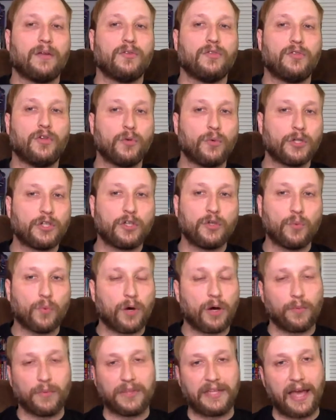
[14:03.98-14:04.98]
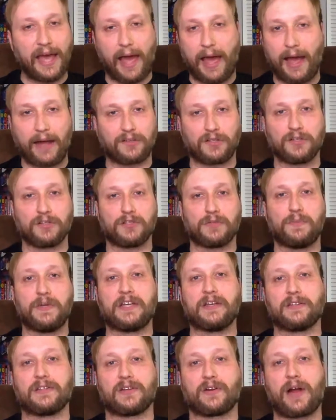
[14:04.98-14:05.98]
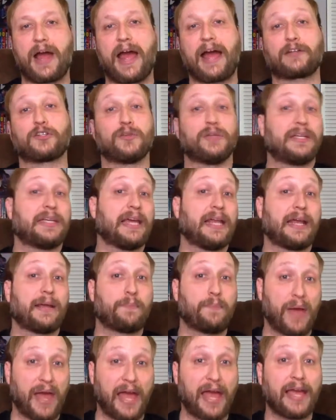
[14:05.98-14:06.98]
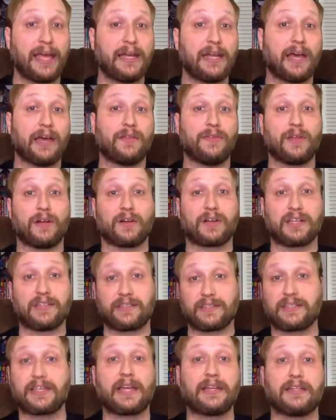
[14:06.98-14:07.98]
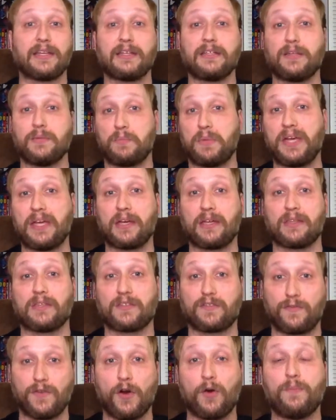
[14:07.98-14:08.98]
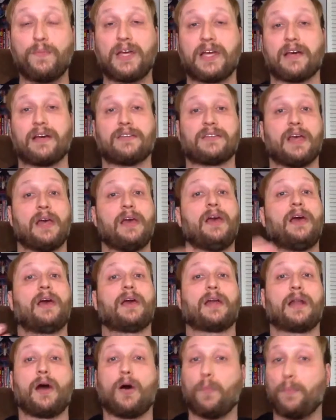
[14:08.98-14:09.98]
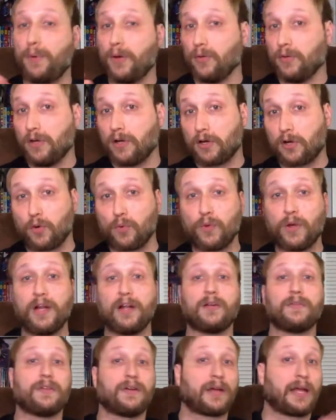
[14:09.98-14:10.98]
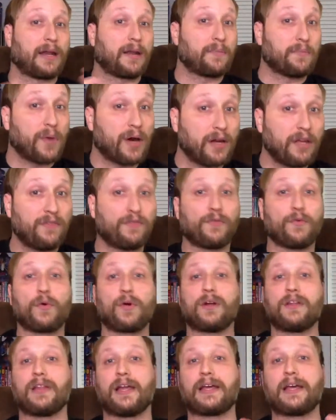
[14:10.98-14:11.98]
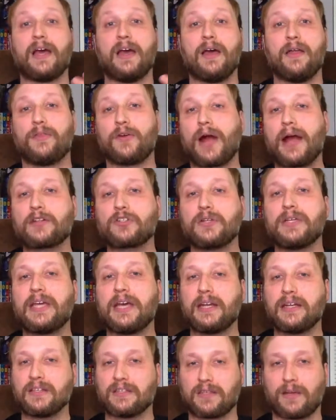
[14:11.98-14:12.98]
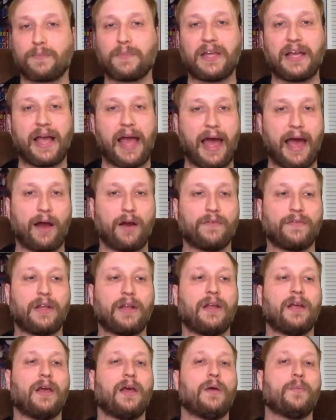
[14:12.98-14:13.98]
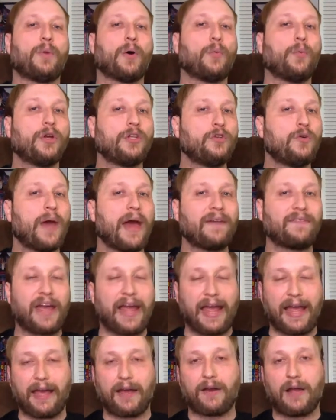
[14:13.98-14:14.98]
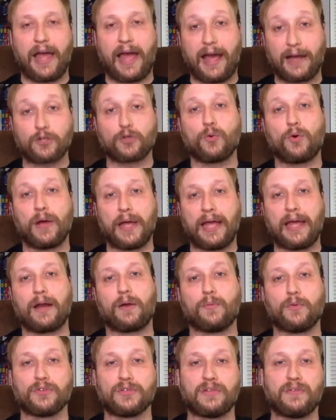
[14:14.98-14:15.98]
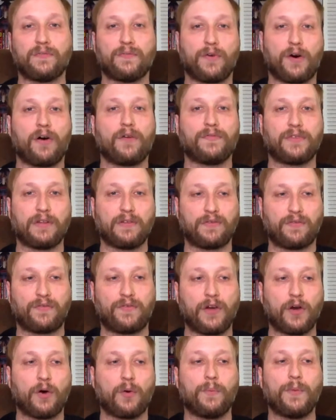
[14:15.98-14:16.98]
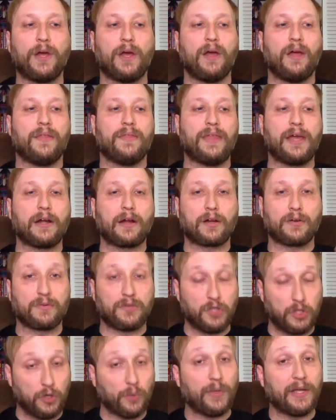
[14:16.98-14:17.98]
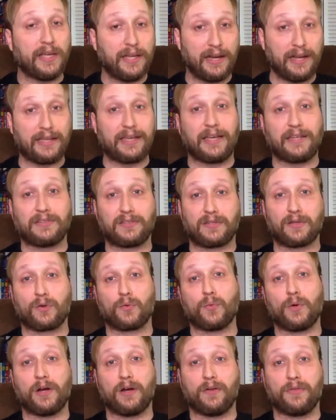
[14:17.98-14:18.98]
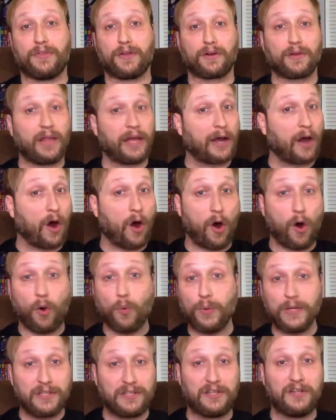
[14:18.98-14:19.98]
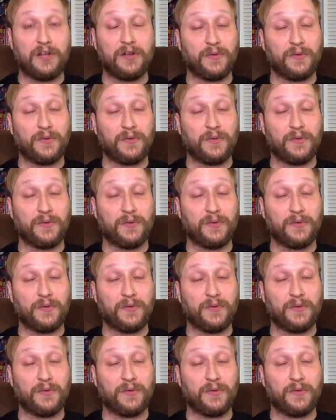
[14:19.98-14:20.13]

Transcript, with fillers: do what you want with the actors because they're actually getting paid and they're consenting to being in this film because it can help build their career. They're getting money for it. Like they're actually getting something out of it. But when you have an- actual animals involved in film, they are doing it against their will. They're like always